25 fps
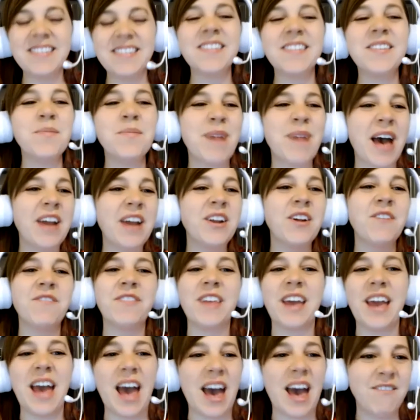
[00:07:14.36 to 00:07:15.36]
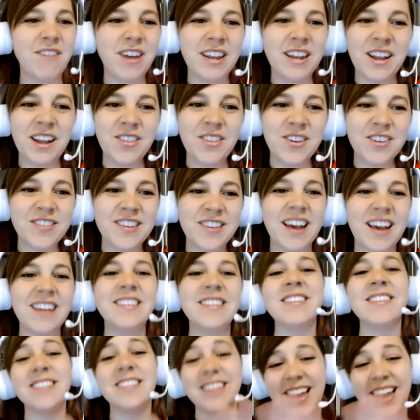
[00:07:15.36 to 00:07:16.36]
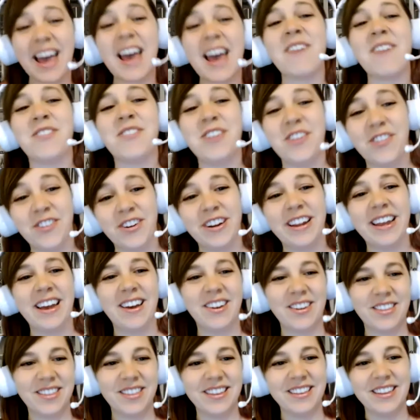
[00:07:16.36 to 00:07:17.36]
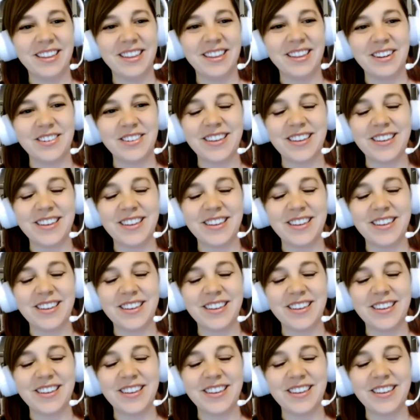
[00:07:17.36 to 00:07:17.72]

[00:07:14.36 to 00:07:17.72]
doesn't matter if they have any other sizes, you have to drink out of the liter size.